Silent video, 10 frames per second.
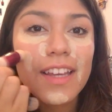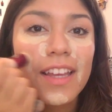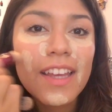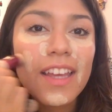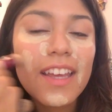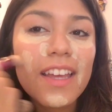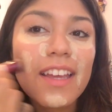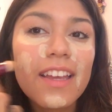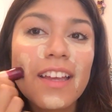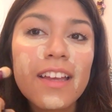
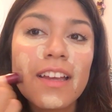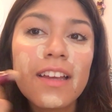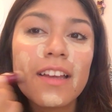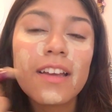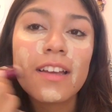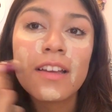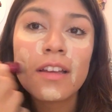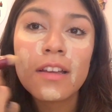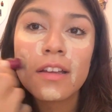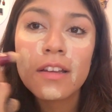
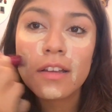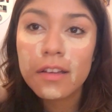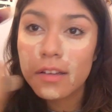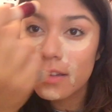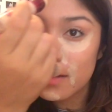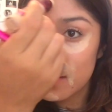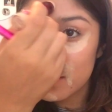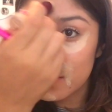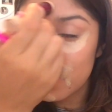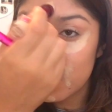
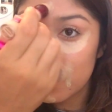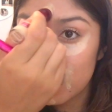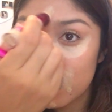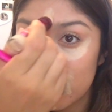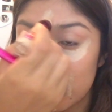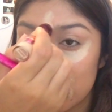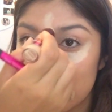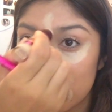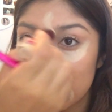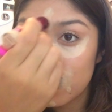
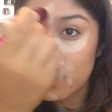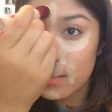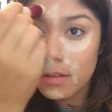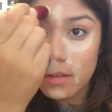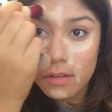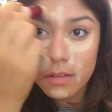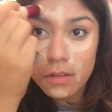(silence)